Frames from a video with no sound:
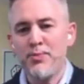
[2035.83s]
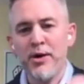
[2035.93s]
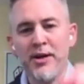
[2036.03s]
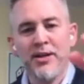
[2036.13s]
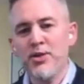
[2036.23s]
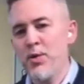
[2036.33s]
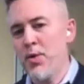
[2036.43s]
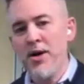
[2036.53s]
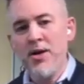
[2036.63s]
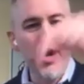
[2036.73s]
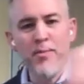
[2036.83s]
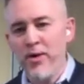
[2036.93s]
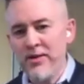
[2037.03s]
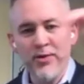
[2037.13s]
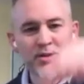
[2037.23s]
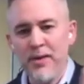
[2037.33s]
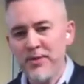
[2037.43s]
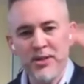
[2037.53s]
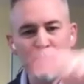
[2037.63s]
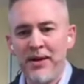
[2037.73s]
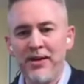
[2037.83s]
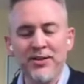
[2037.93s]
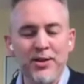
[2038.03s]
put it into a number of different types of spins.